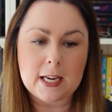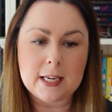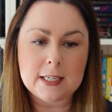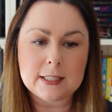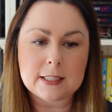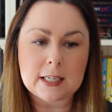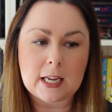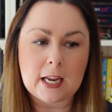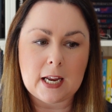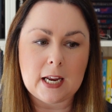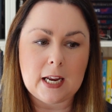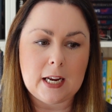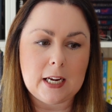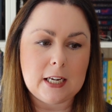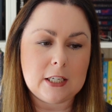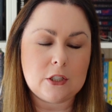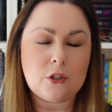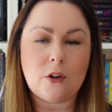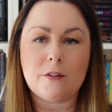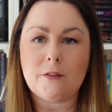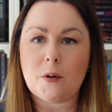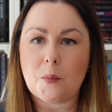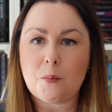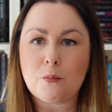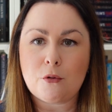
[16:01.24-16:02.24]
is a
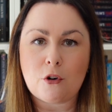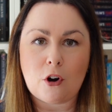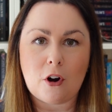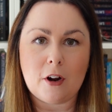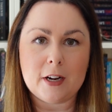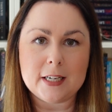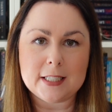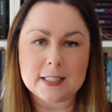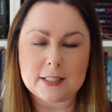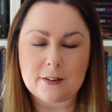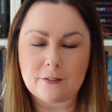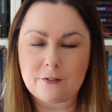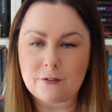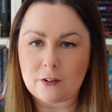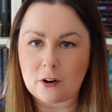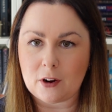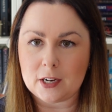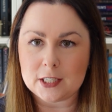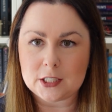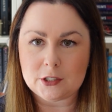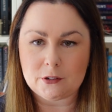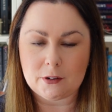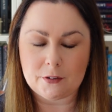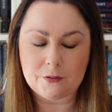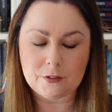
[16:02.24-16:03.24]
sort of a prize
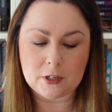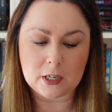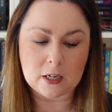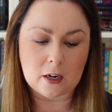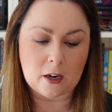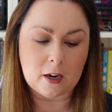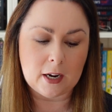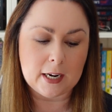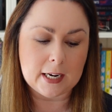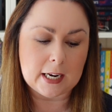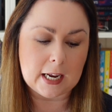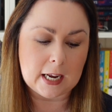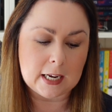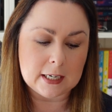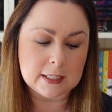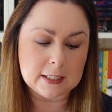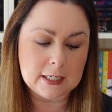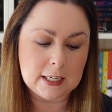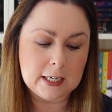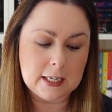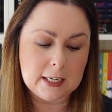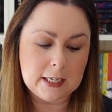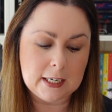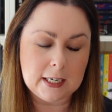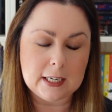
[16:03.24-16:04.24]
fighter, if you like, and
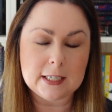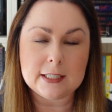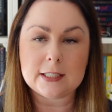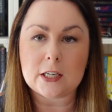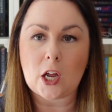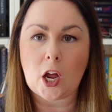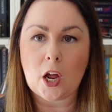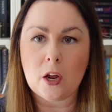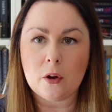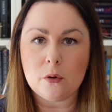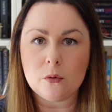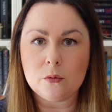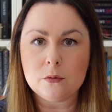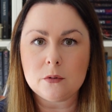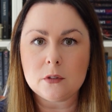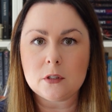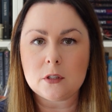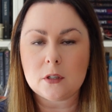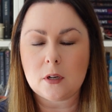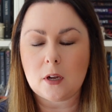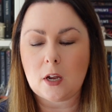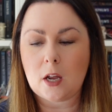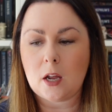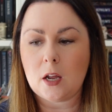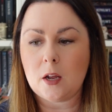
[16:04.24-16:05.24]
he is owned
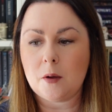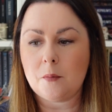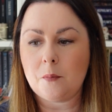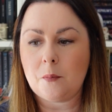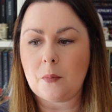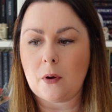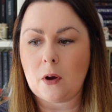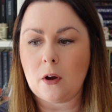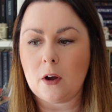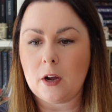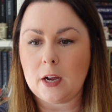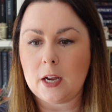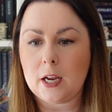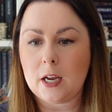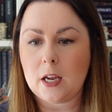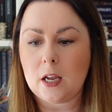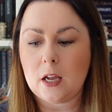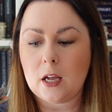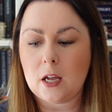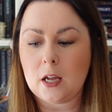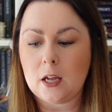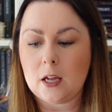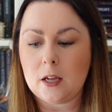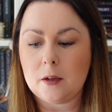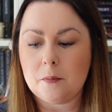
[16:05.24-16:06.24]
by
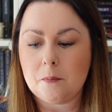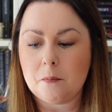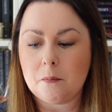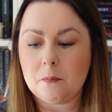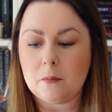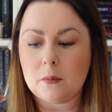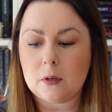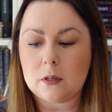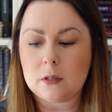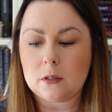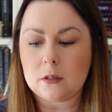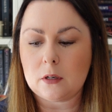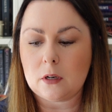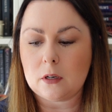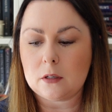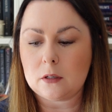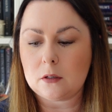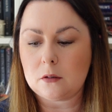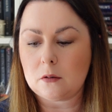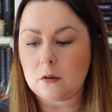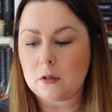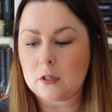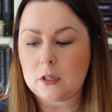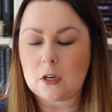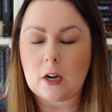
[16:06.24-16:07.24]

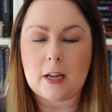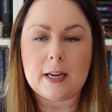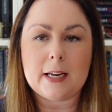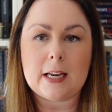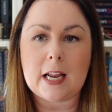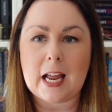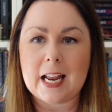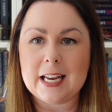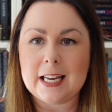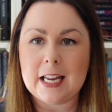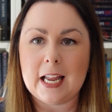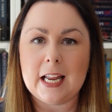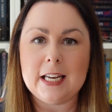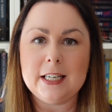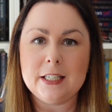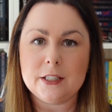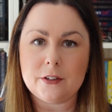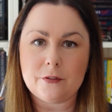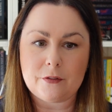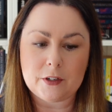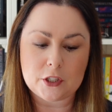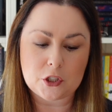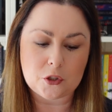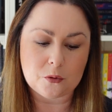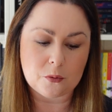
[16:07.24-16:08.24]
like an
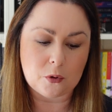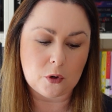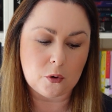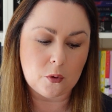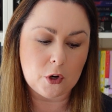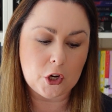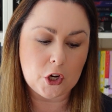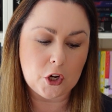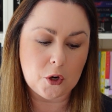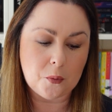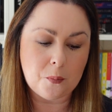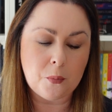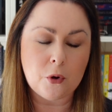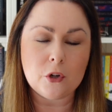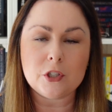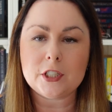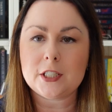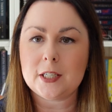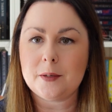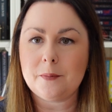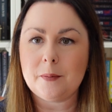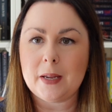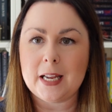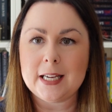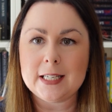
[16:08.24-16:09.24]
individual who puts
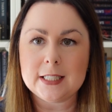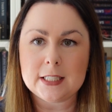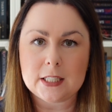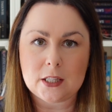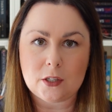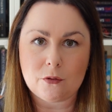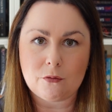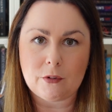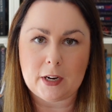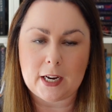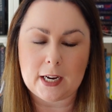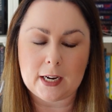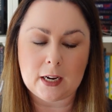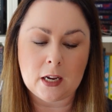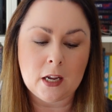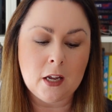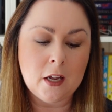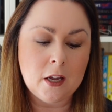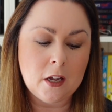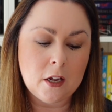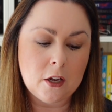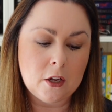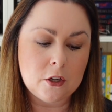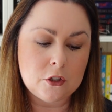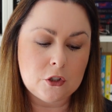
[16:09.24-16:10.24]
him into the ring
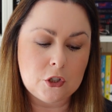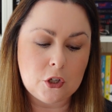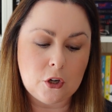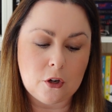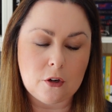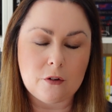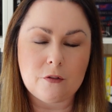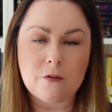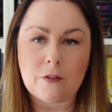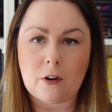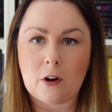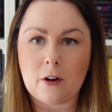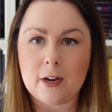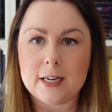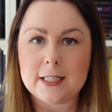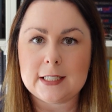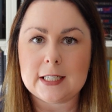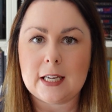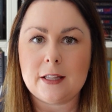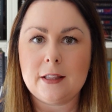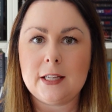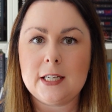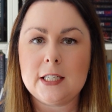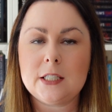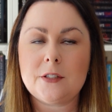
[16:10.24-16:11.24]
to fight,
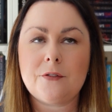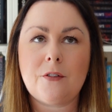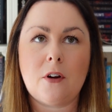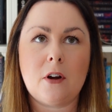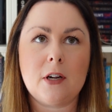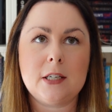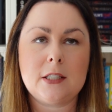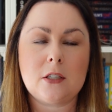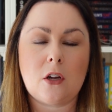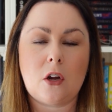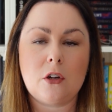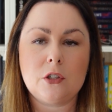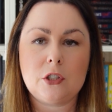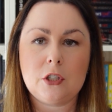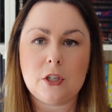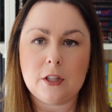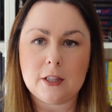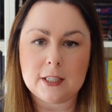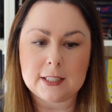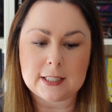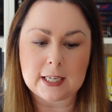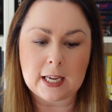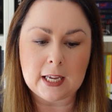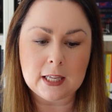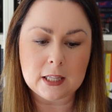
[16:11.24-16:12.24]
and these fights are to the
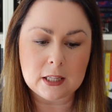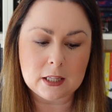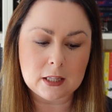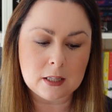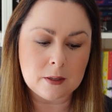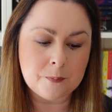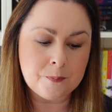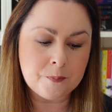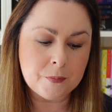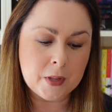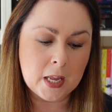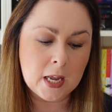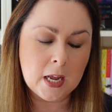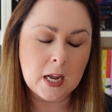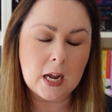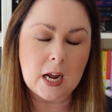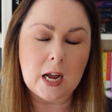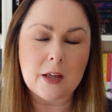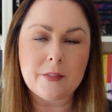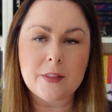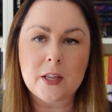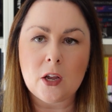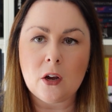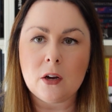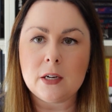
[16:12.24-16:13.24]
death.
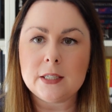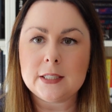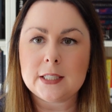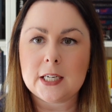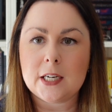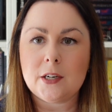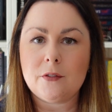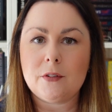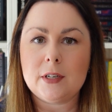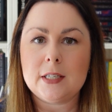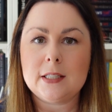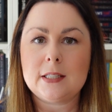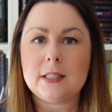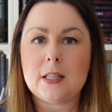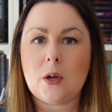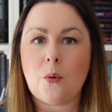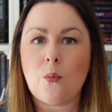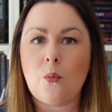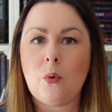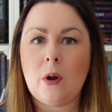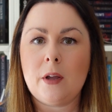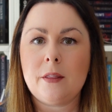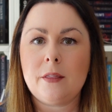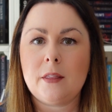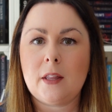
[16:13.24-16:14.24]
And the idea is that
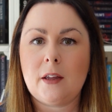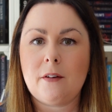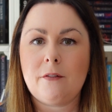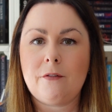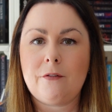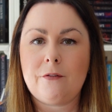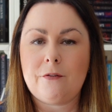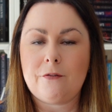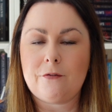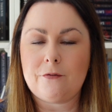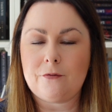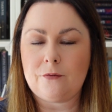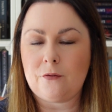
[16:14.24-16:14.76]
when they've